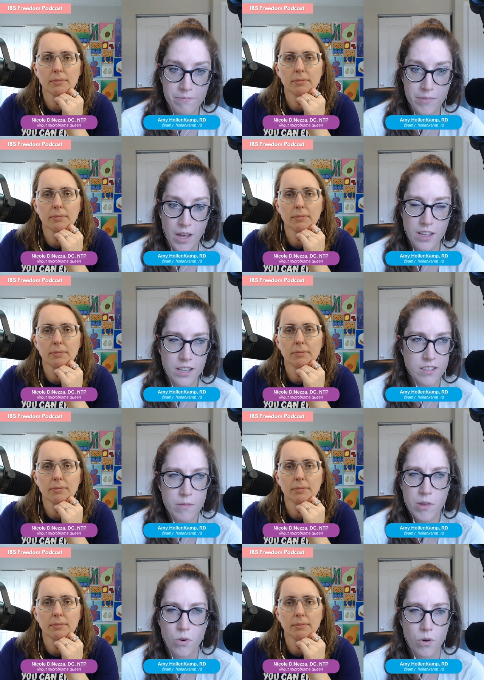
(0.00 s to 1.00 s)
Speaker 1: I think some of
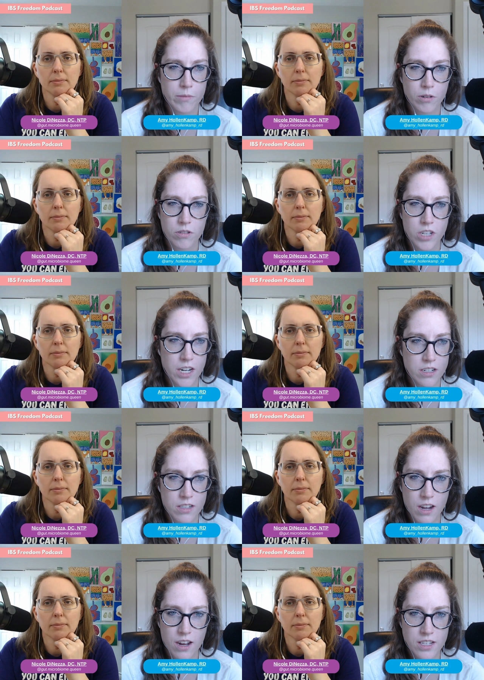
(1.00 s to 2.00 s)
the hormonal changes
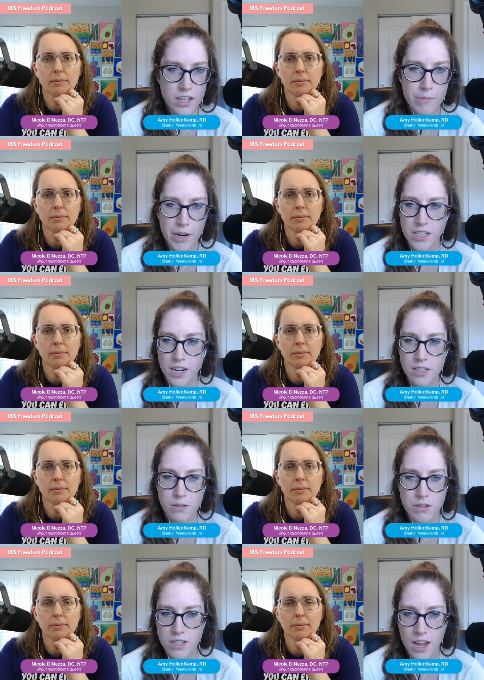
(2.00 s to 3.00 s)
cause it. My dentists were
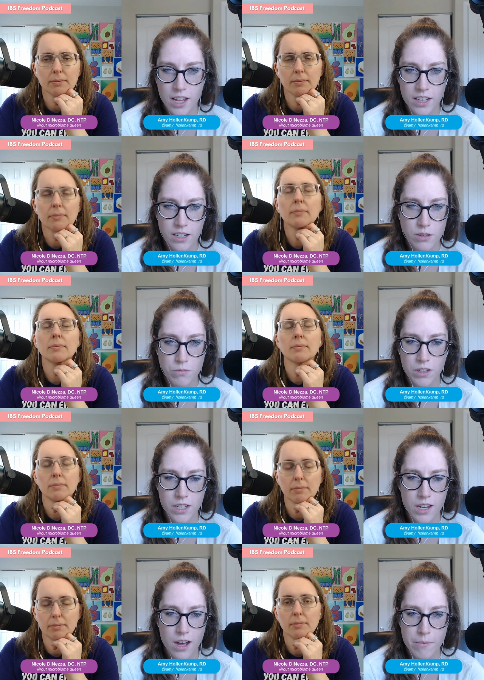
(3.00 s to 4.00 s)
saying like it's really
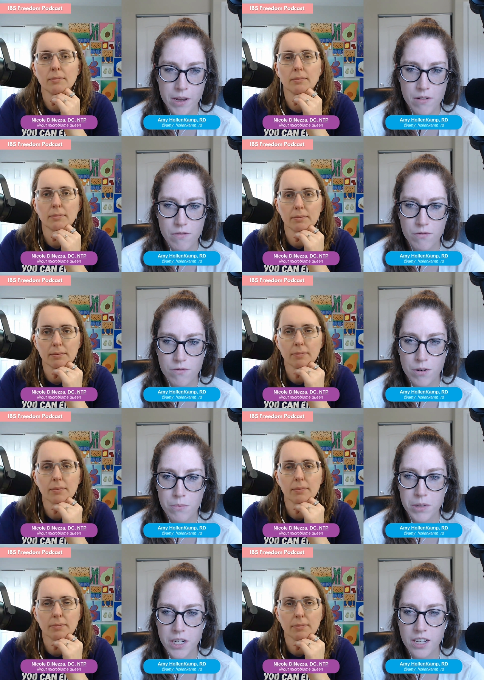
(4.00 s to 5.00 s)
common for
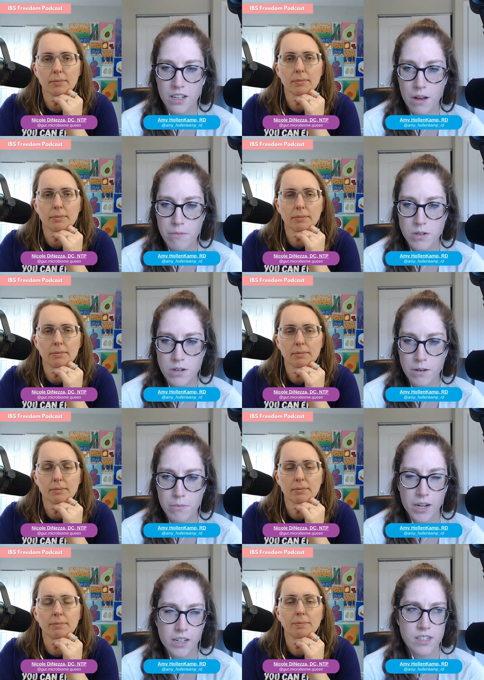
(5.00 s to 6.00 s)
bleeding gums during
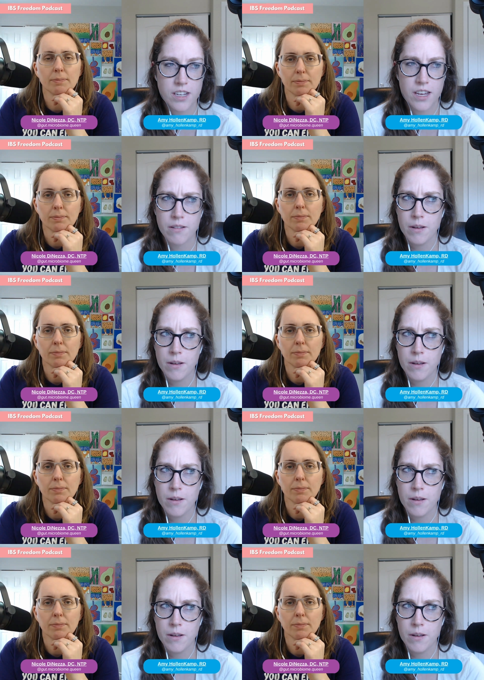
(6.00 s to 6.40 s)
pregnancy. Mm.